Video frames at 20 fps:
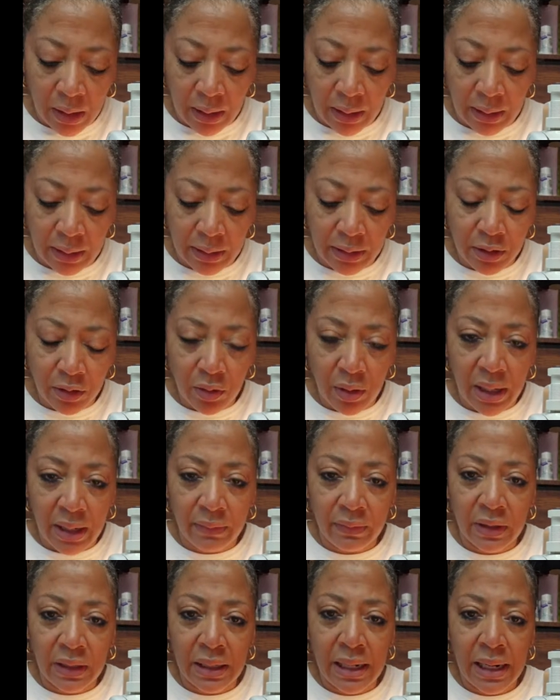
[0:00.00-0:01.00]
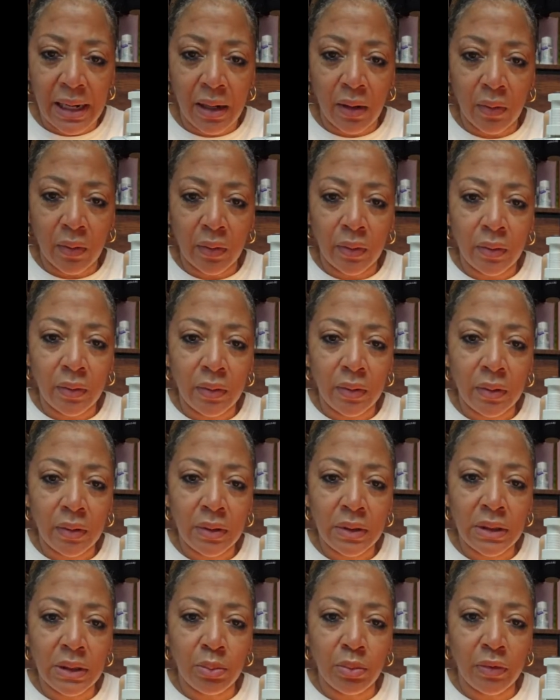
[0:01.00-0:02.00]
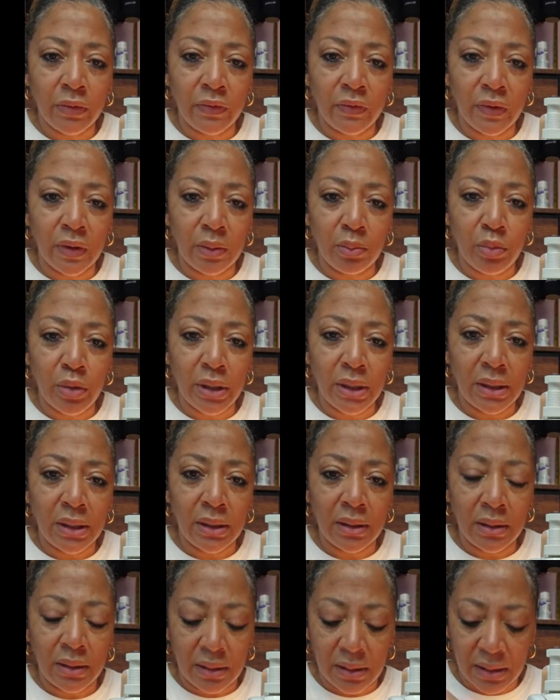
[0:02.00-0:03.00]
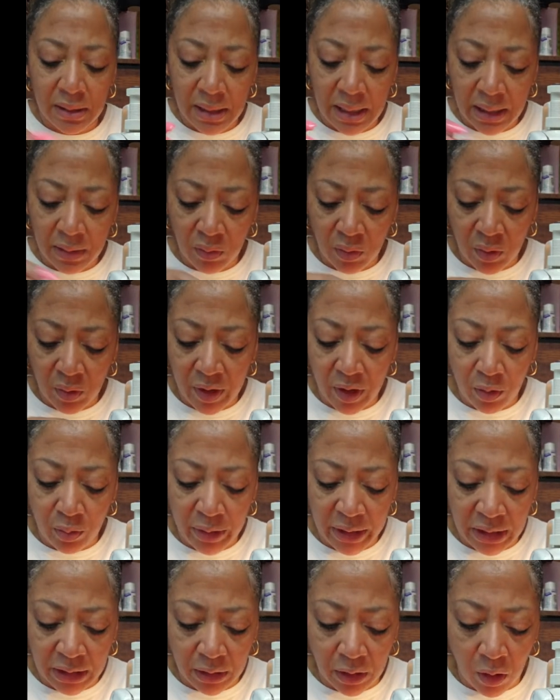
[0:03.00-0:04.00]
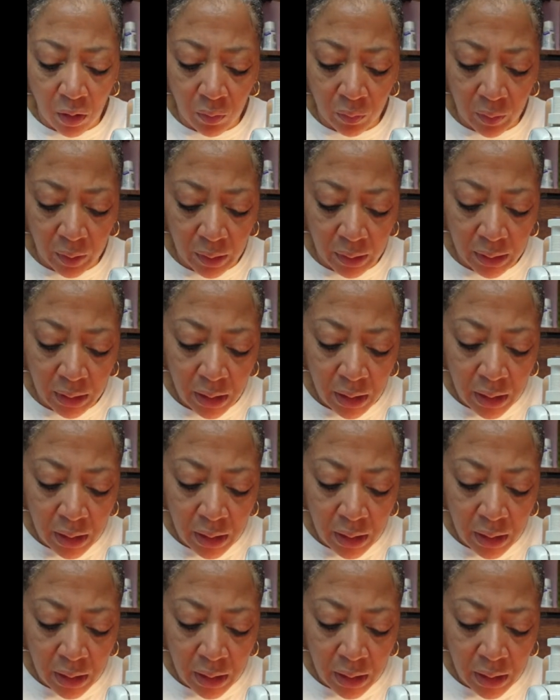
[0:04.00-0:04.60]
I do have the narrow zipper foot, but that will help me in the long run.